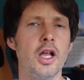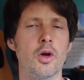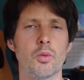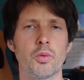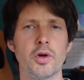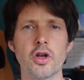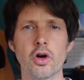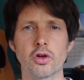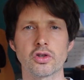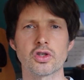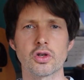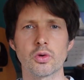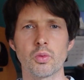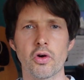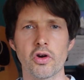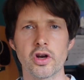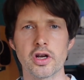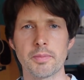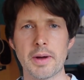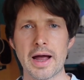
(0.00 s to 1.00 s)
We're not too
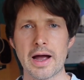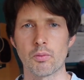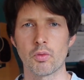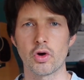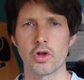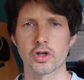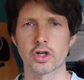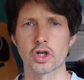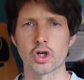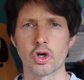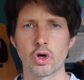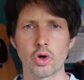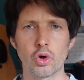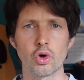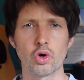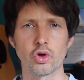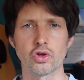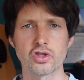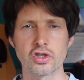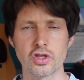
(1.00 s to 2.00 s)
worried about what the
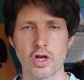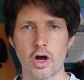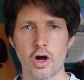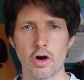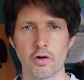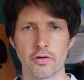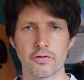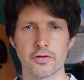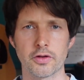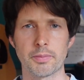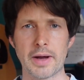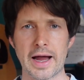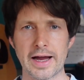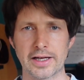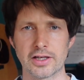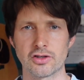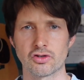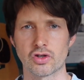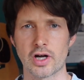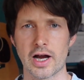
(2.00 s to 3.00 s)
chords are of the
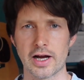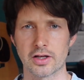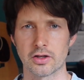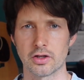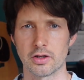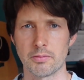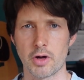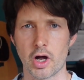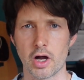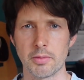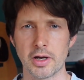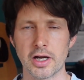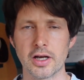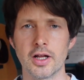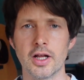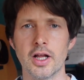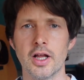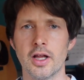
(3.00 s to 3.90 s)
backing track at the moment.